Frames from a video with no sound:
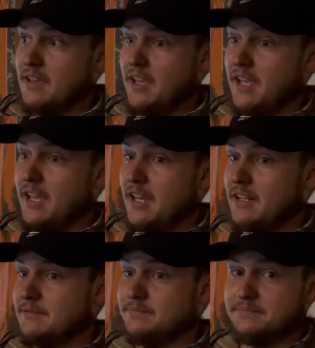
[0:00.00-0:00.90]

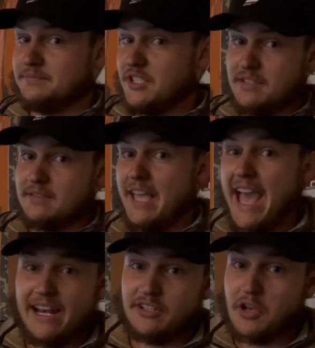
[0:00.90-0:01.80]
and just
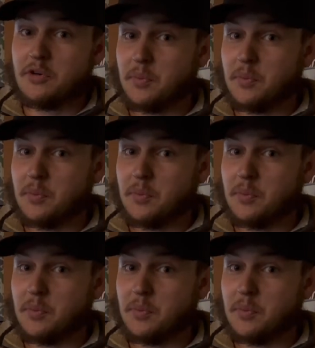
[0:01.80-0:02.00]
had his own